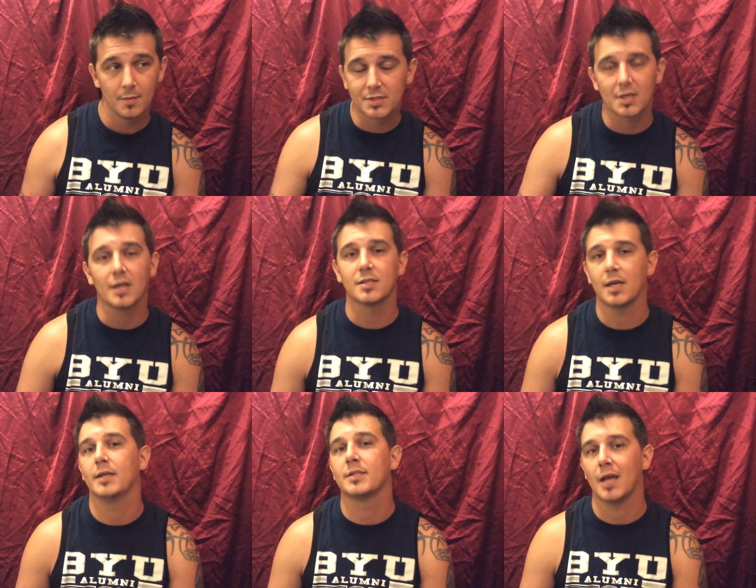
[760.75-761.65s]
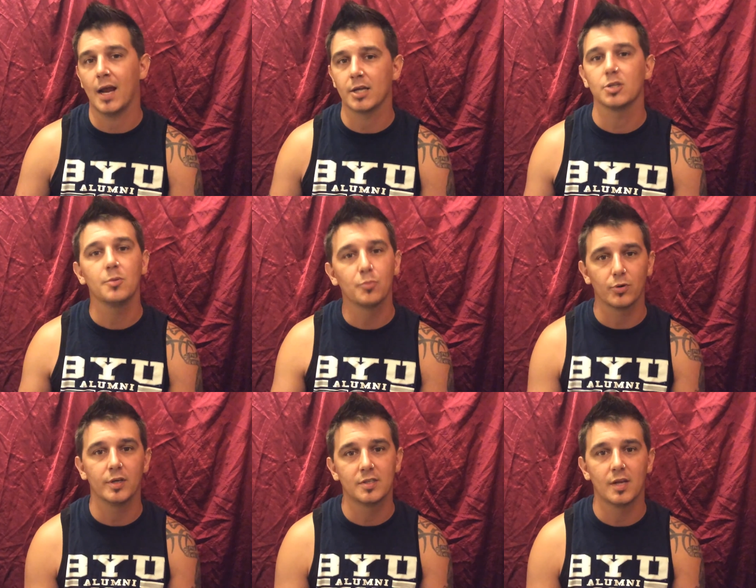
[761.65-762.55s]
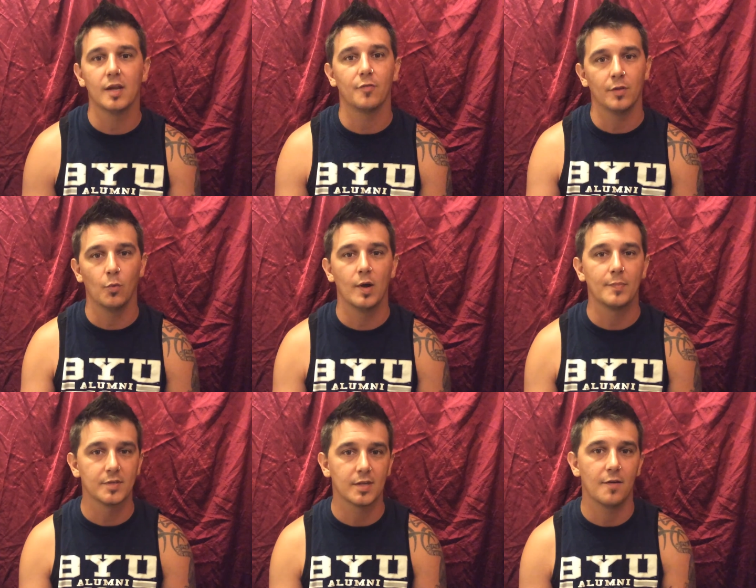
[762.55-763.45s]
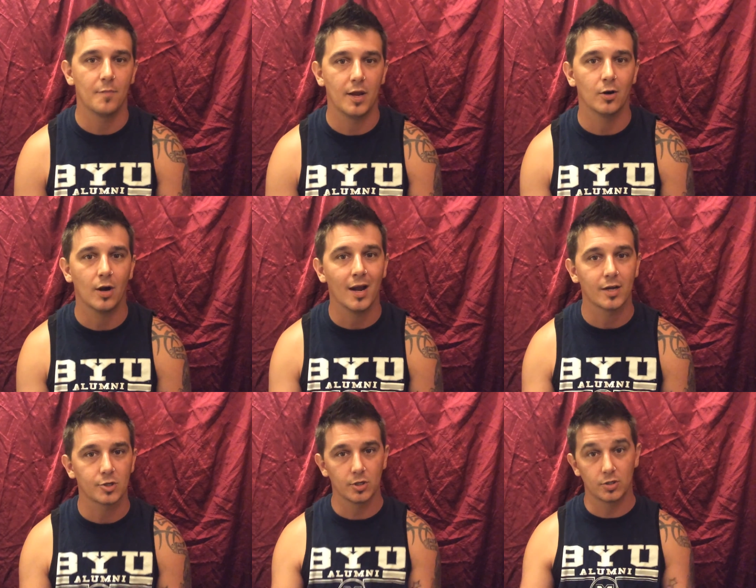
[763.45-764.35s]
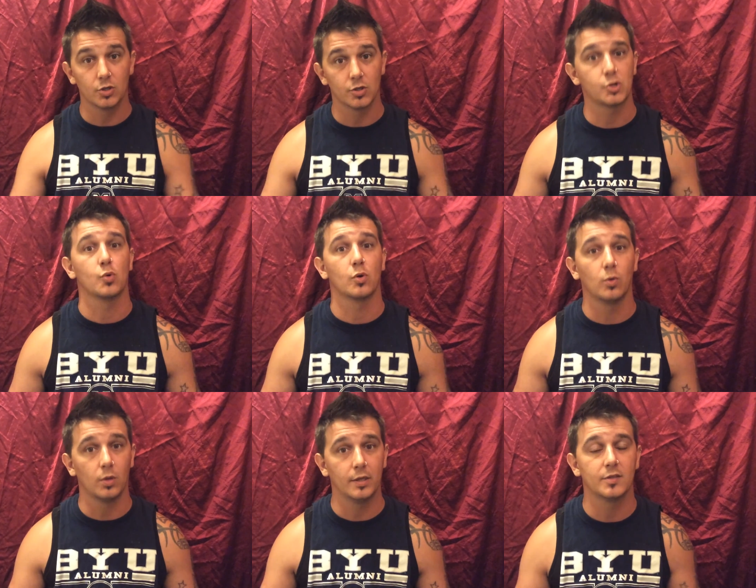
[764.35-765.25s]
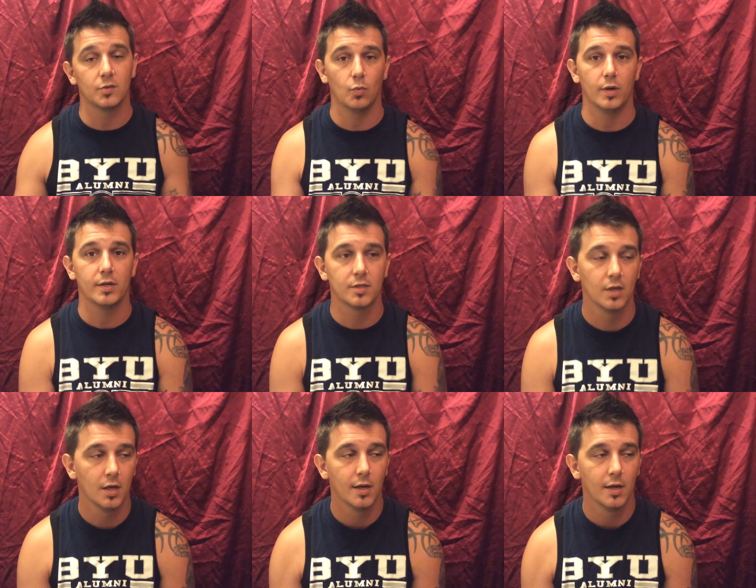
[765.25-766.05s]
Besides that, it's actually pretty safe, and the weapons that I've made are actually to historical lengths and weights.